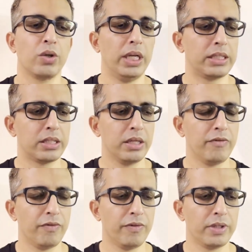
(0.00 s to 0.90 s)
So let's
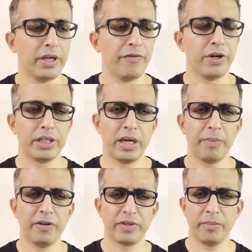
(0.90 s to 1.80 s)
say, for
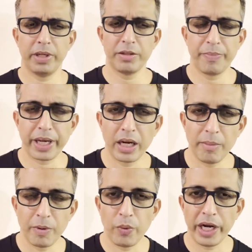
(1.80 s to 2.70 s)
example, if somebody is picking
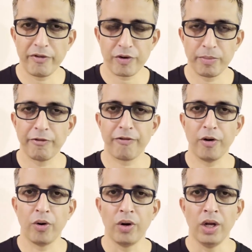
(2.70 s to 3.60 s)
up a weight from the
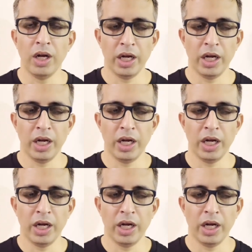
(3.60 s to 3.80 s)
floor,